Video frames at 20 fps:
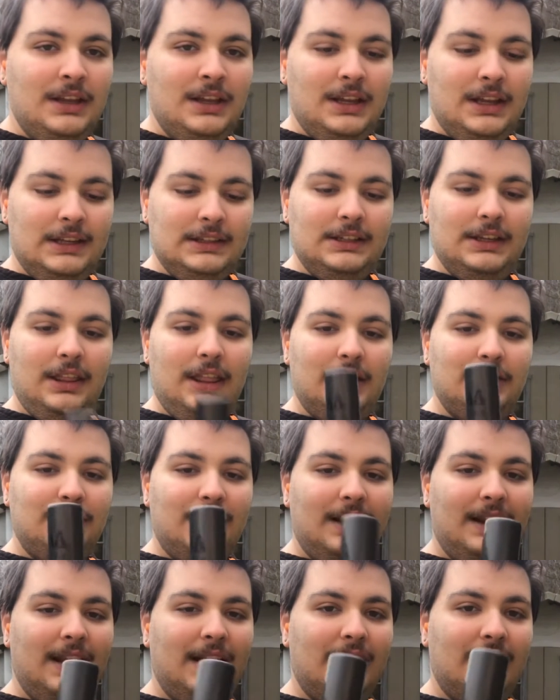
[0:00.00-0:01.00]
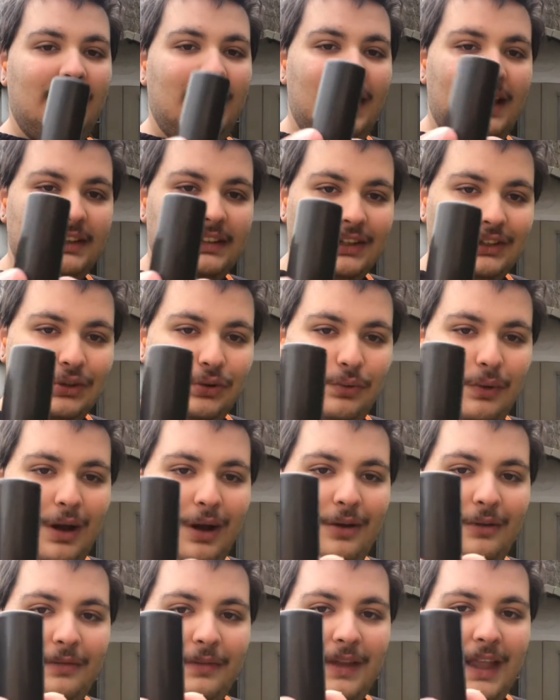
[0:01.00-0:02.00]
So this right here is a
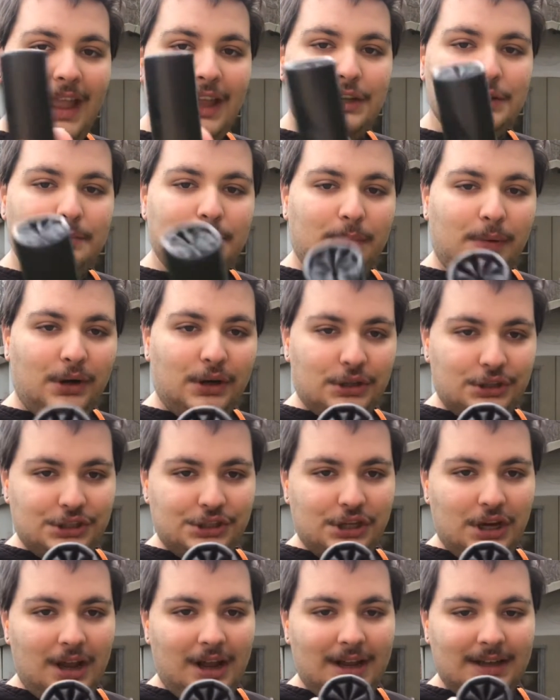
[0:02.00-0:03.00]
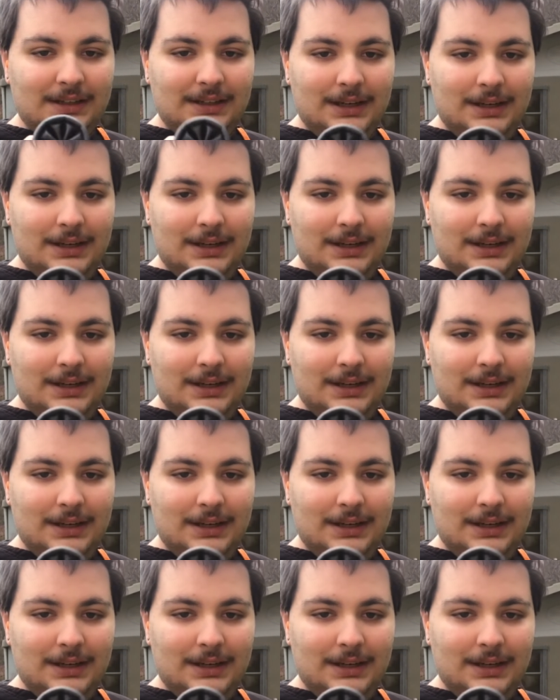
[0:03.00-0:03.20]
12 gauge bird shot.